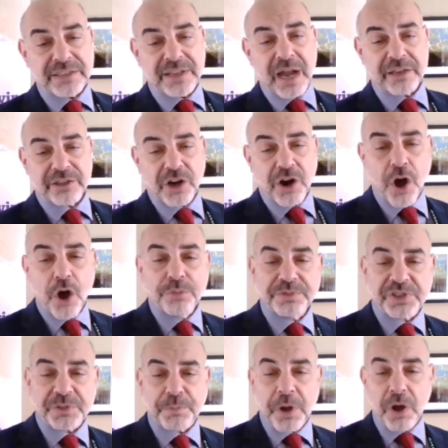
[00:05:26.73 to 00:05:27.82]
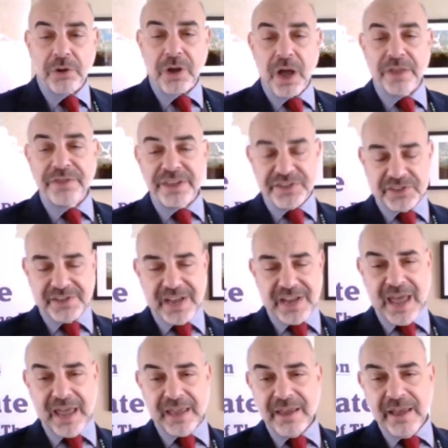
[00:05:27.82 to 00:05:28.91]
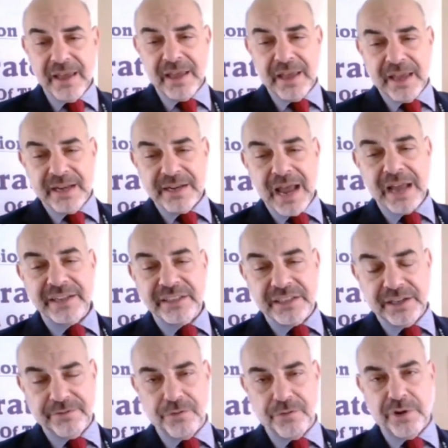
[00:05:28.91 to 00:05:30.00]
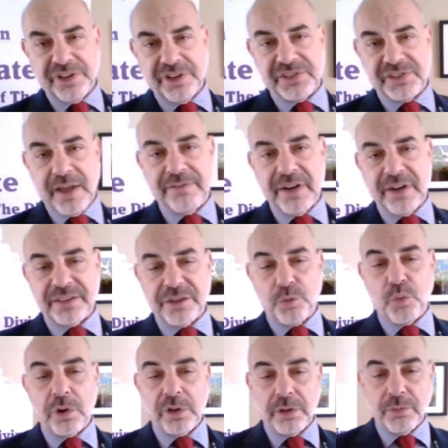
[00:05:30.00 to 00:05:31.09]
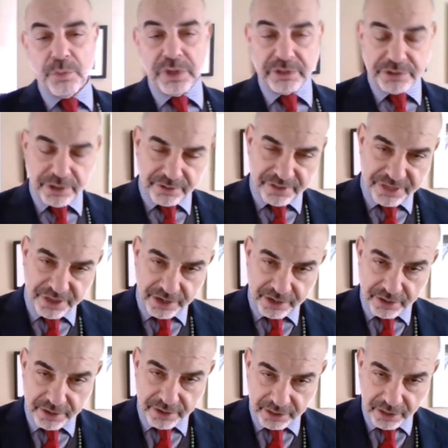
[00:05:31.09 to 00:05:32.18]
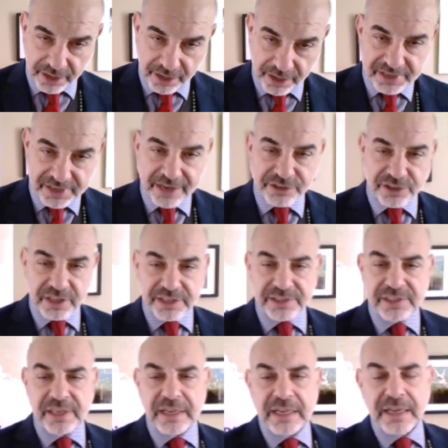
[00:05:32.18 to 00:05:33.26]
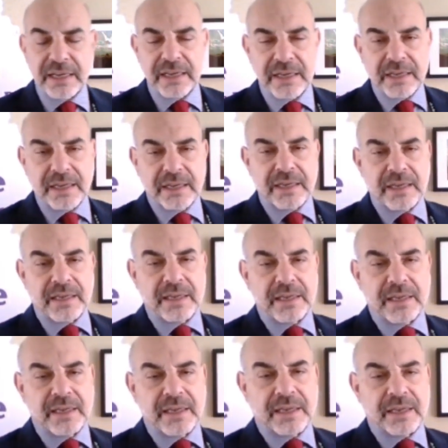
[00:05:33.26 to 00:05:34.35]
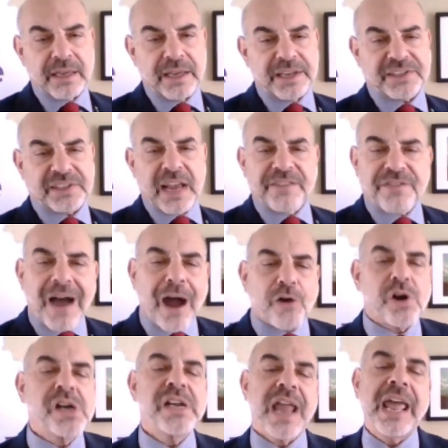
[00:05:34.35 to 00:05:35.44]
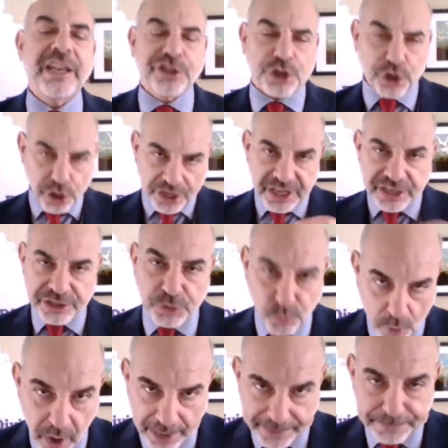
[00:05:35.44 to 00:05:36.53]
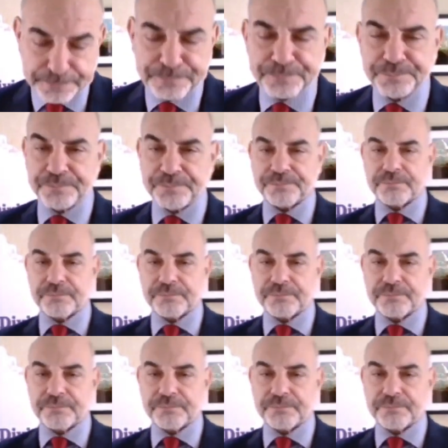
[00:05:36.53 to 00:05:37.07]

As Dr. Holmes spoke on this day in 1947 at the Wiltern Theater in Los Angeles, he said, If our nature is one,